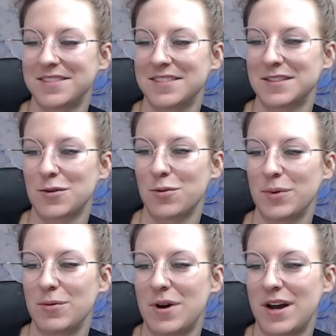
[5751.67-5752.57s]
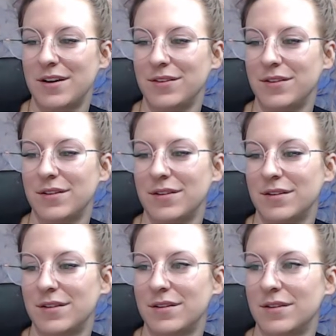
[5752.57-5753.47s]
It's gonna be wild.
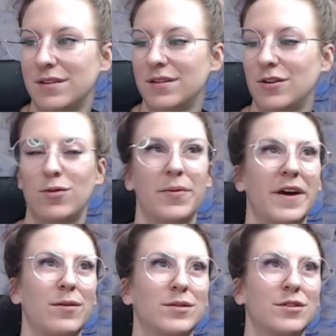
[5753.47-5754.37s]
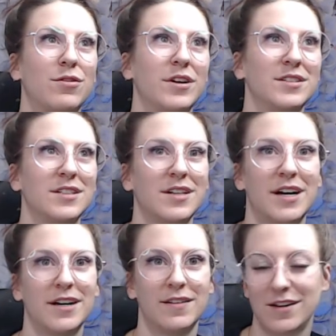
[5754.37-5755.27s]
Oh, that was a crazy
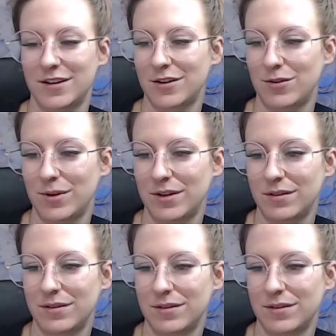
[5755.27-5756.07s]
line in there. Oh well.